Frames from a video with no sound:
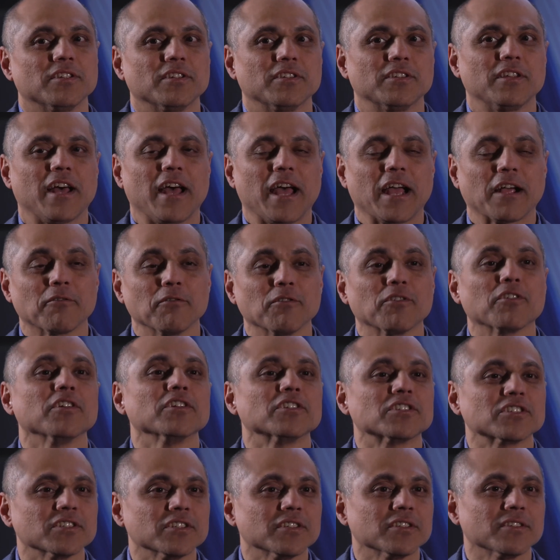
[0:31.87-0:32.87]
The
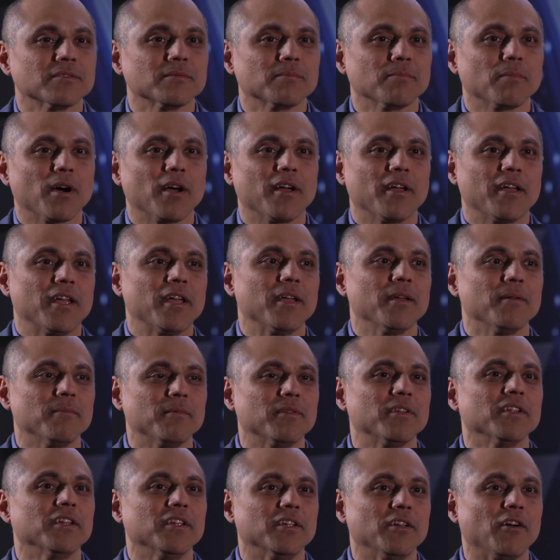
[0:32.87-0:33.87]
acquisition by
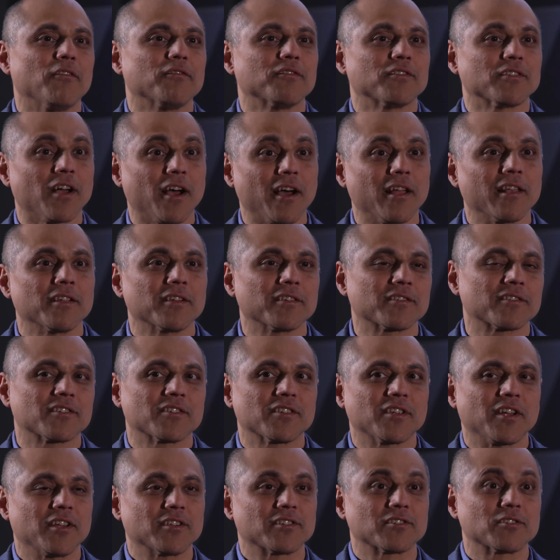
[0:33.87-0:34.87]
AMD of
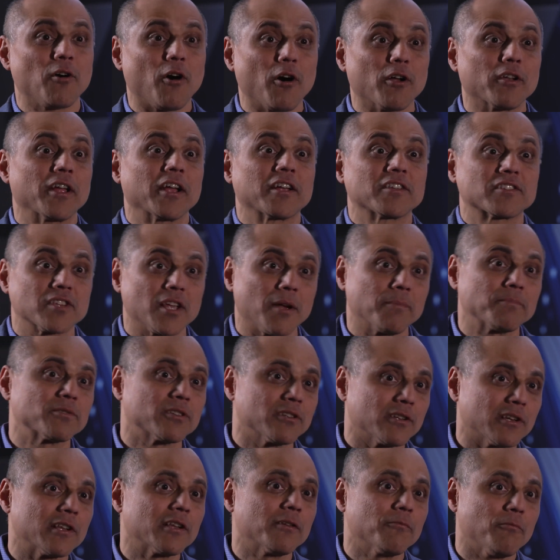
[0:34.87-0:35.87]
Xilinx has gone
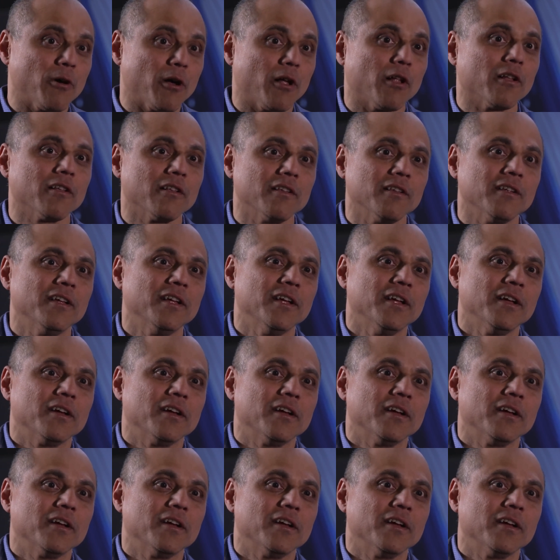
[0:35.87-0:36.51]
exceptionally well